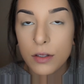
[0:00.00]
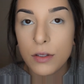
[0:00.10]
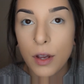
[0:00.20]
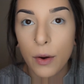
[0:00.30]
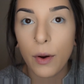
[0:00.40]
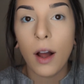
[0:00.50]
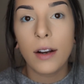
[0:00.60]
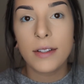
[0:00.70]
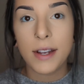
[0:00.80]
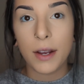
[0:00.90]
So
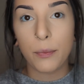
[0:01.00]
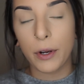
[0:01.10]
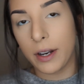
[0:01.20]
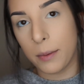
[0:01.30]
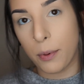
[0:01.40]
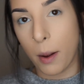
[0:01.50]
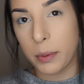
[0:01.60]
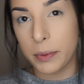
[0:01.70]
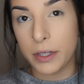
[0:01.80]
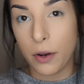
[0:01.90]
on a day when I
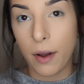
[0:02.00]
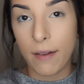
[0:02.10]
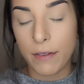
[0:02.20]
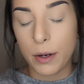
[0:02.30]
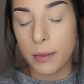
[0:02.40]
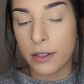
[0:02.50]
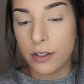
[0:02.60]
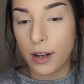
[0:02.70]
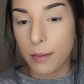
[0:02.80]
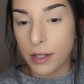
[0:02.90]
probably don't have very
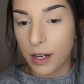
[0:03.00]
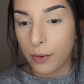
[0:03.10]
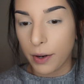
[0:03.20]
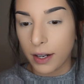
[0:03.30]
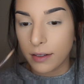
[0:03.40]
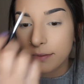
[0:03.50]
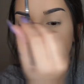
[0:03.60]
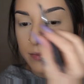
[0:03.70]
much time to get ready,